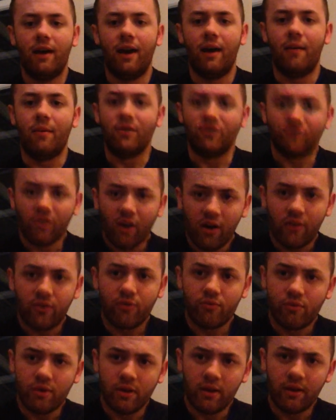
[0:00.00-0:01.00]
and we started
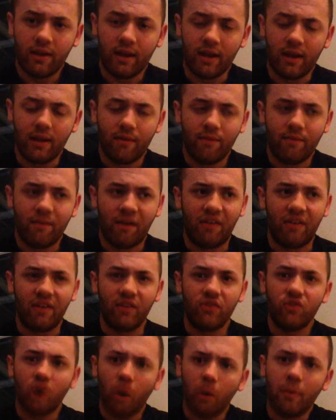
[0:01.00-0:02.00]
to really, I
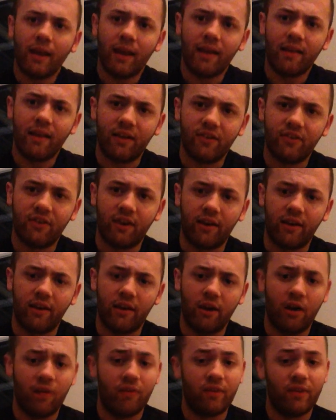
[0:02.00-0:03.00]
think, dominate that second
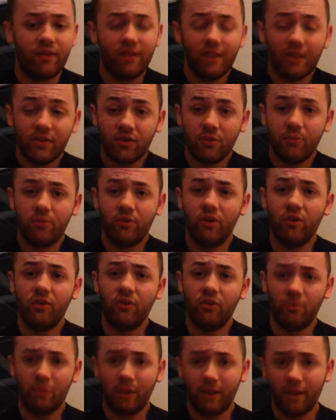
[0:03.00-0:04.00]
half. And I think the
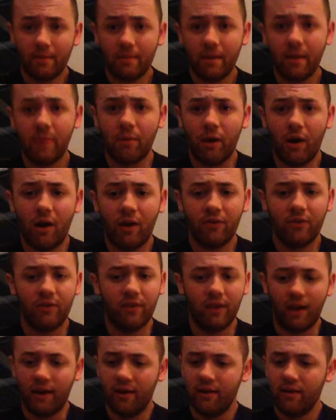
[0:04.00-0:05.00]
substitutions played a big part in
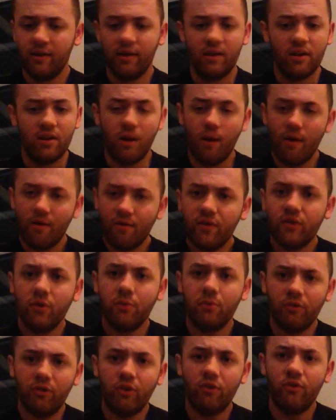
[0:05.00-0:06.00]
that. You know, every
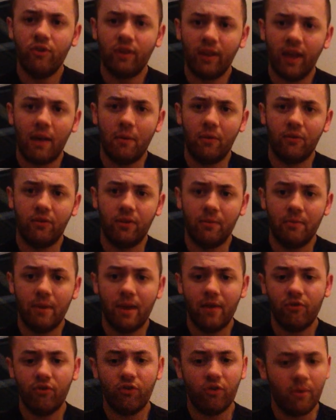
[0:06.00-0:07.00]
substitution that came onto the
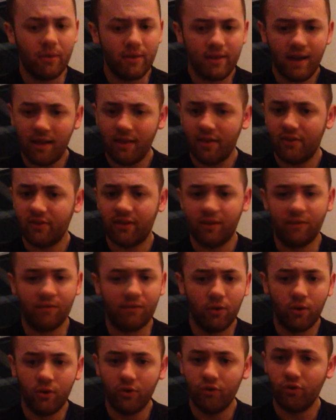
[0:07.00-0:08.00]
pitch, Stuart Dallas, Adam
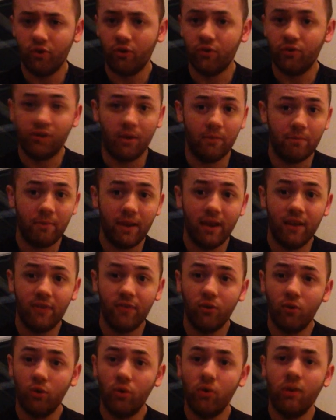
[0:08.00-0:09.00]
Forshaw, Tom
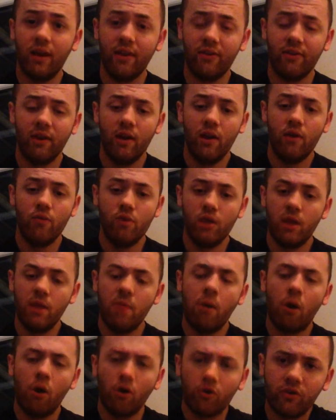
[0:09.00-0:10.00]
Pearce, all had really
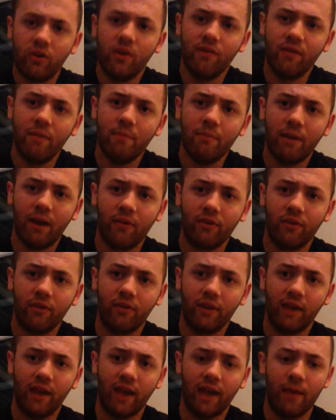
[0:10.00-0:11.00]
positive impacts on
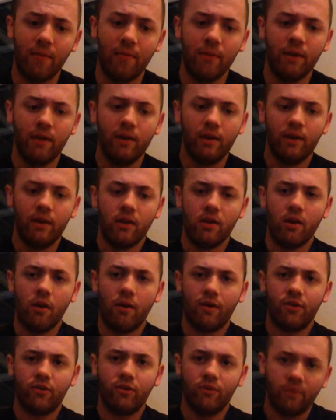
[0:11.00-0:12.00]
the game. You know,
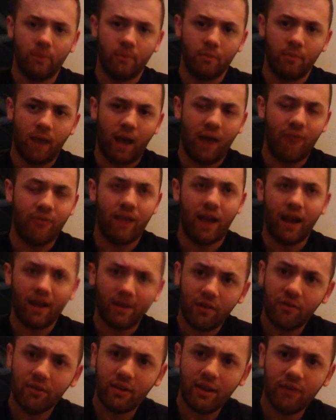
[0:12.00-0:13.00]
that's something we haven't had
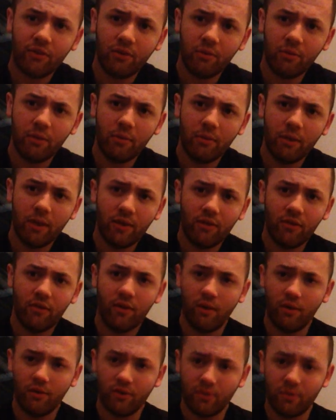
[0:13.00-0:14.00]
over the last couple of weeks.
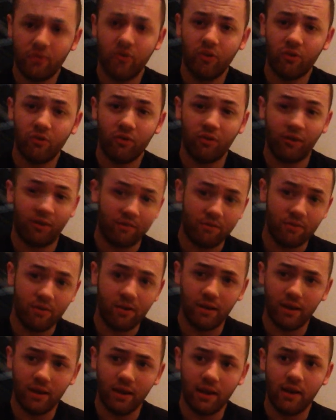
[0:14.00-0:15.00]
You know, substitutions haven't
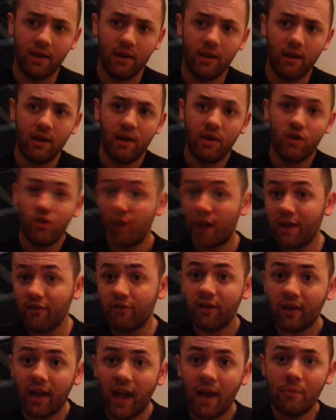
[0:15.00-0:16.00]
really
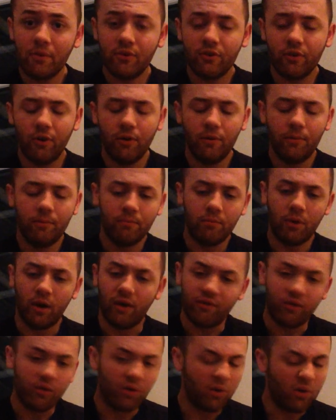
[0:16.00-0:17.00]
changed the game at all, but I
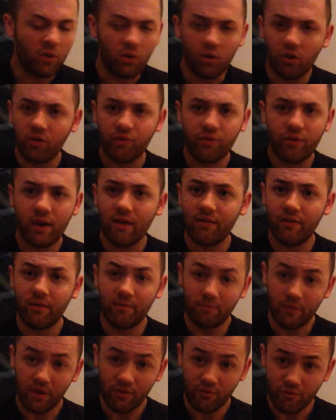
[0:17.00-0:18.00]
thought all three of
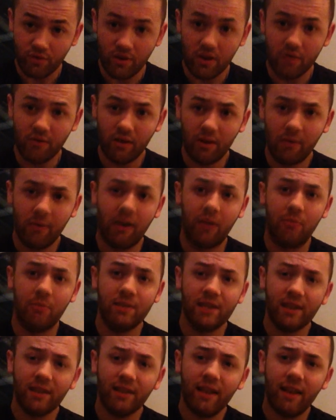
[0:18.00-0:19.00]
them did really, really well,
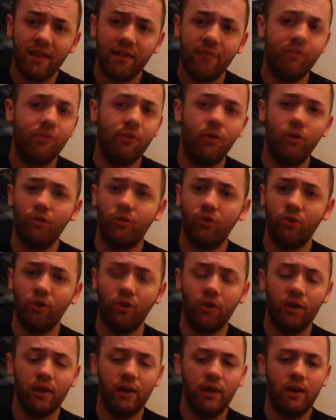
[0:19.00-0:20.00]
particularly Adam
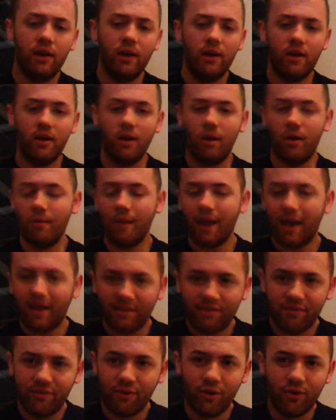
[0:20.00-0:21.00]
Forshaw. You know, I met
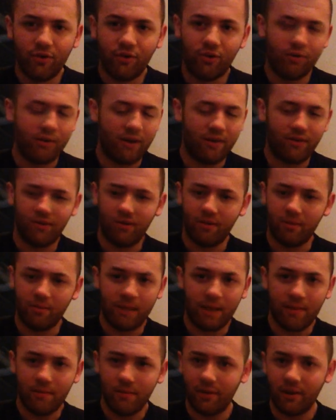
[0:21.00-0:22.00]
Adam Forshaw after the
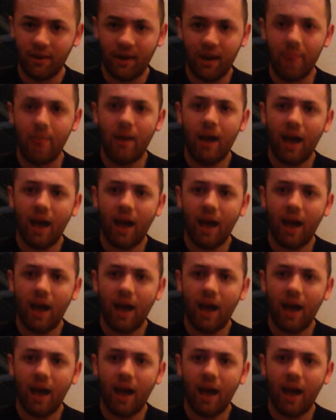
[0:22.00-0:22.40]
Blackburn game,